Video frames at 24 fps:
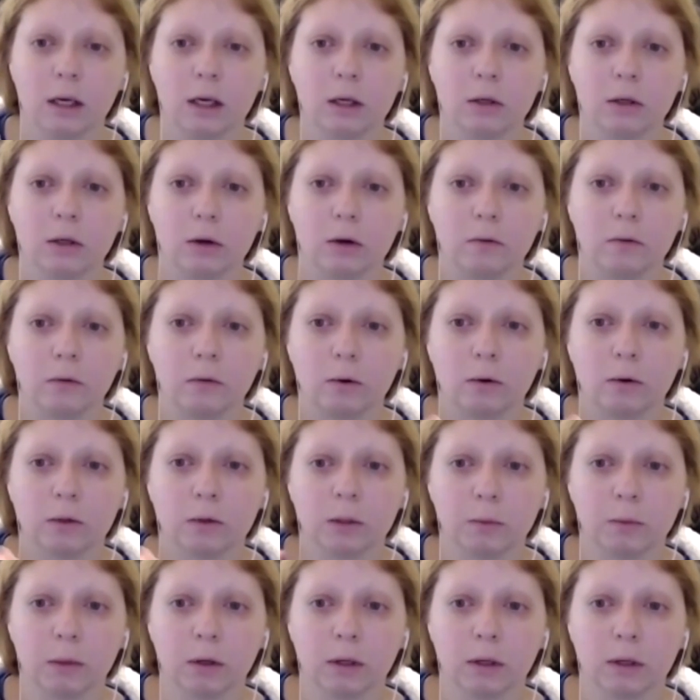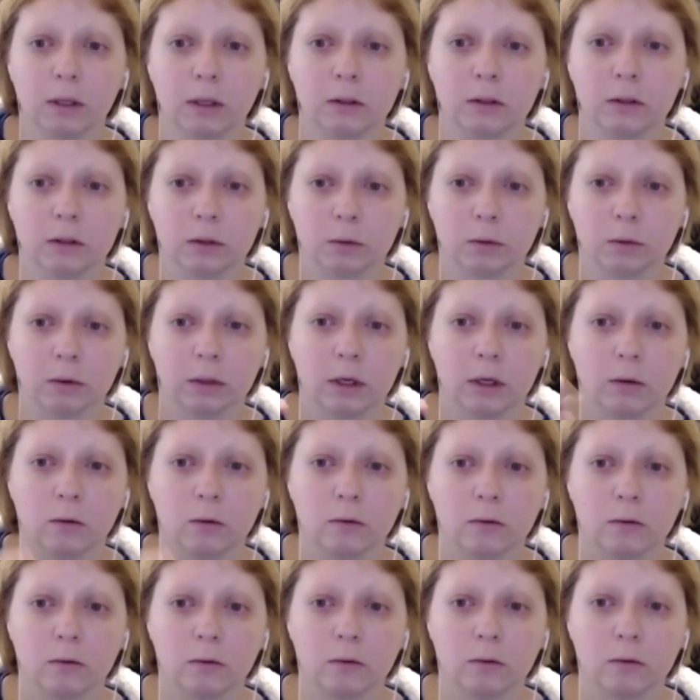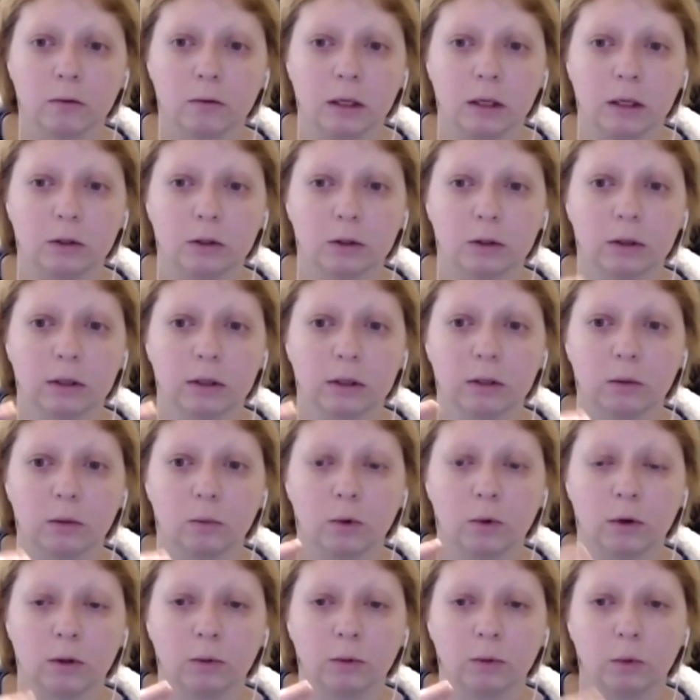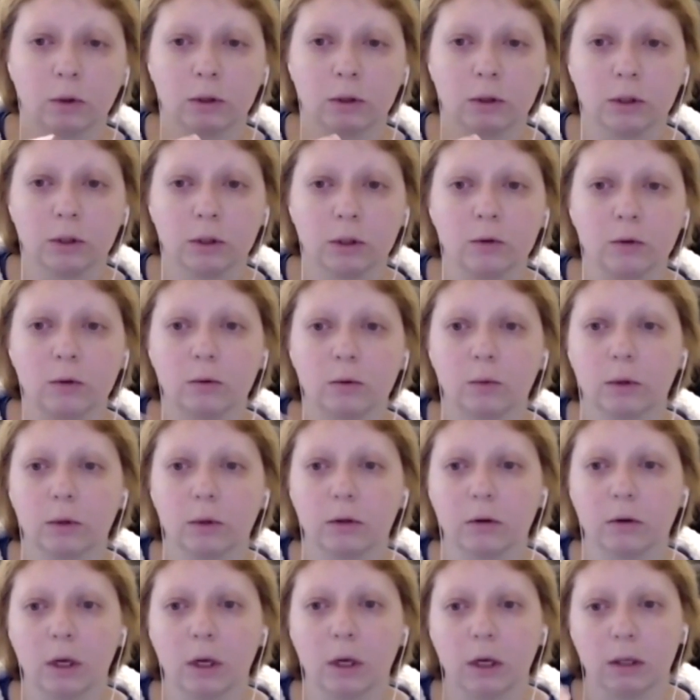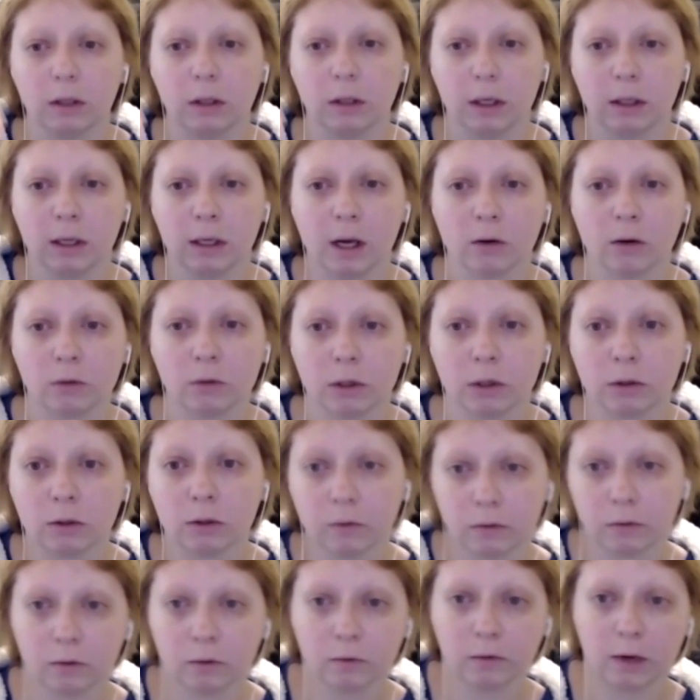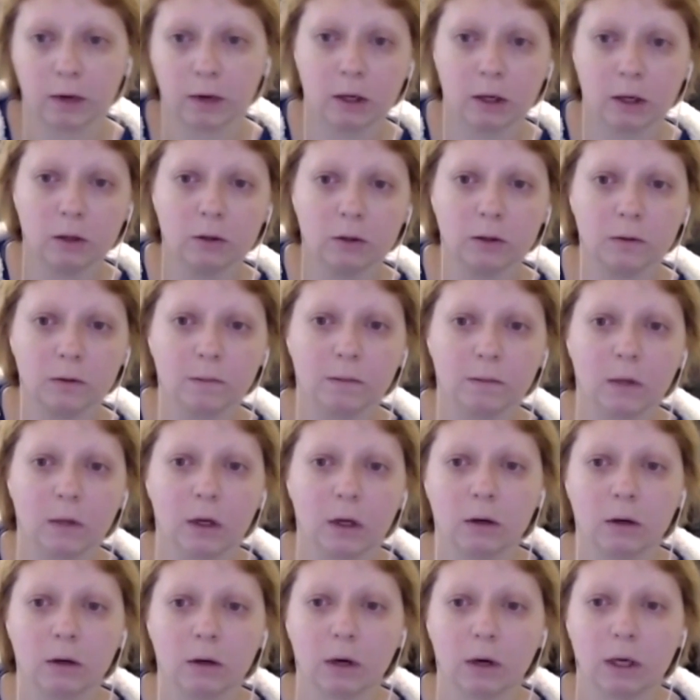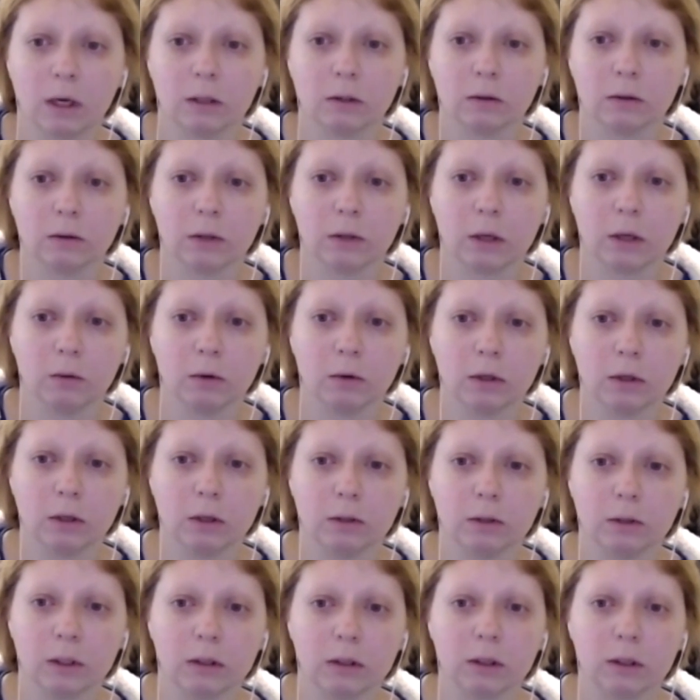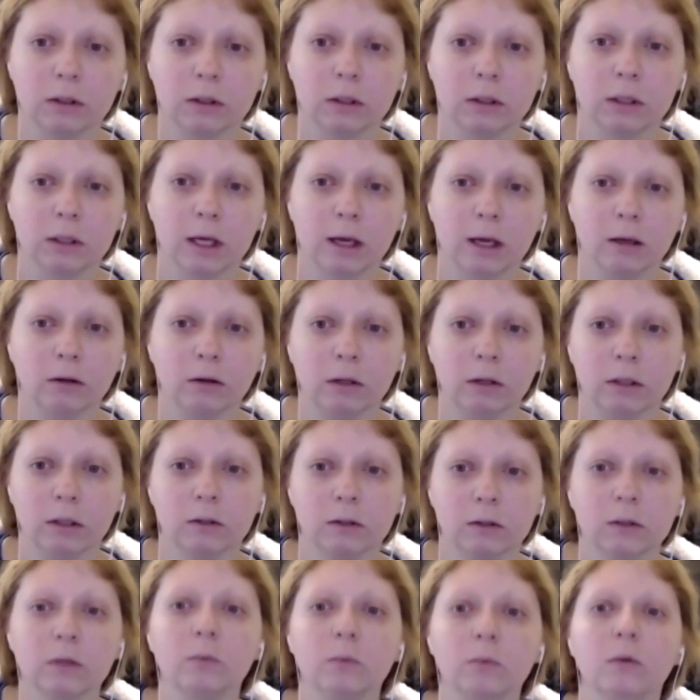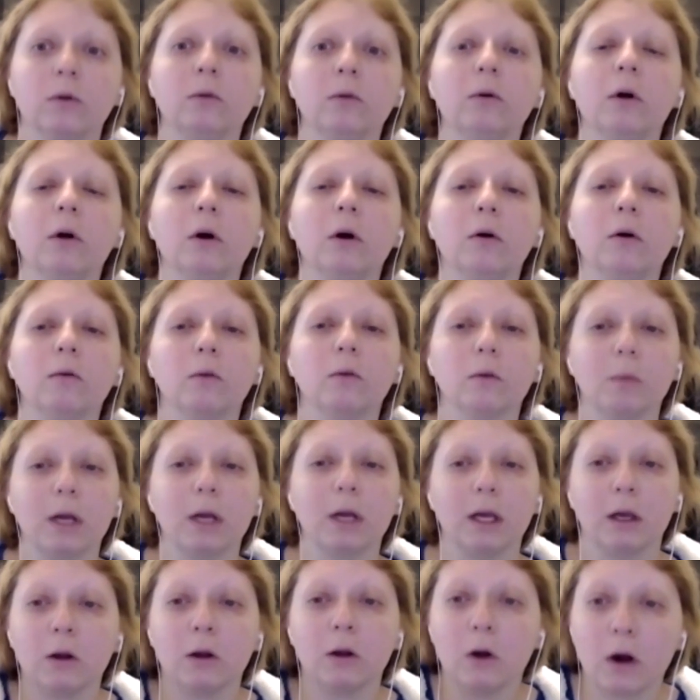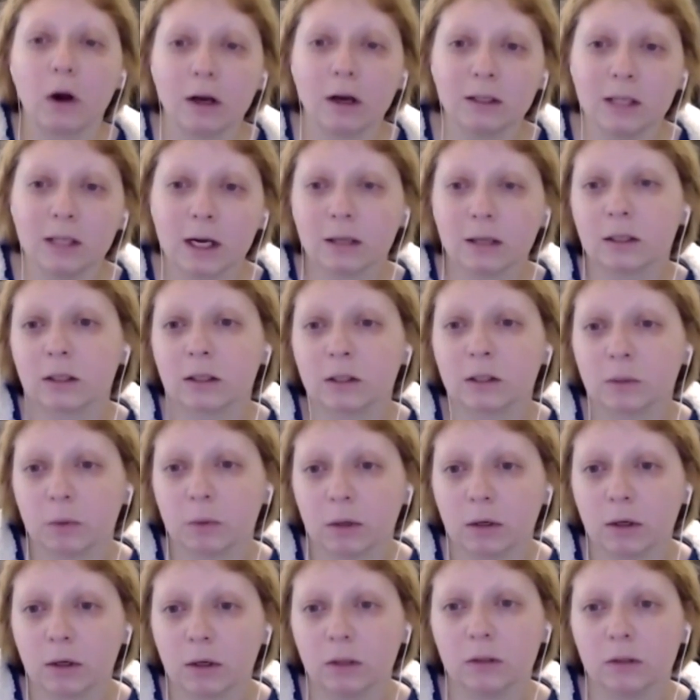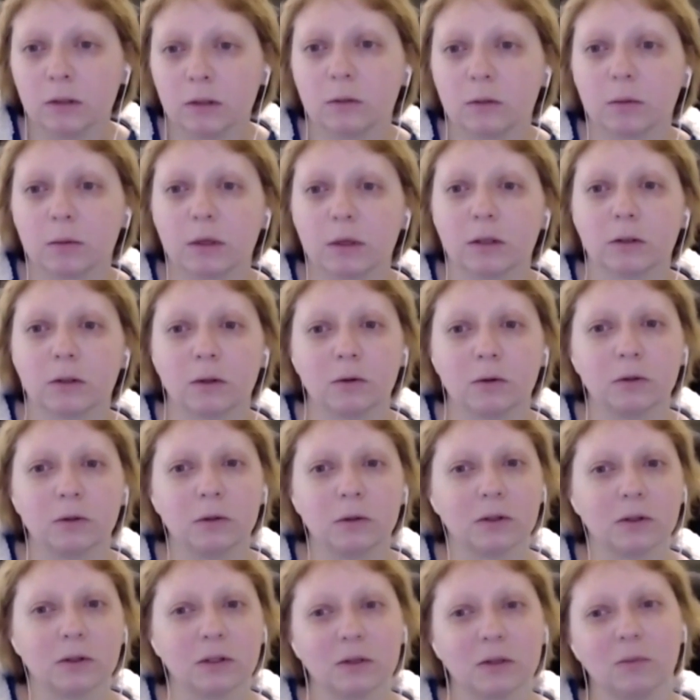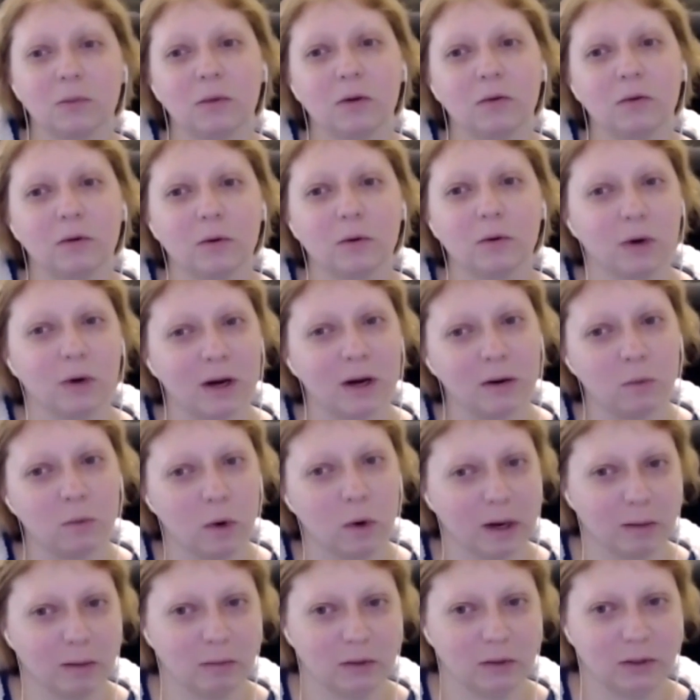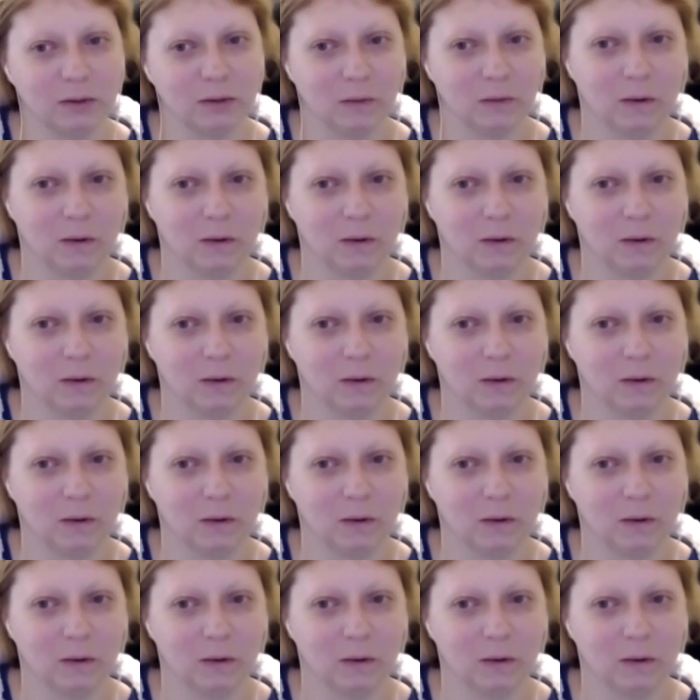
UFO experiences when they were flying during the World War II they encountered the Foo Fighters, right? So they were using, it's an alien symbol for making contact experiences, but it's also a symbol for brain wipes.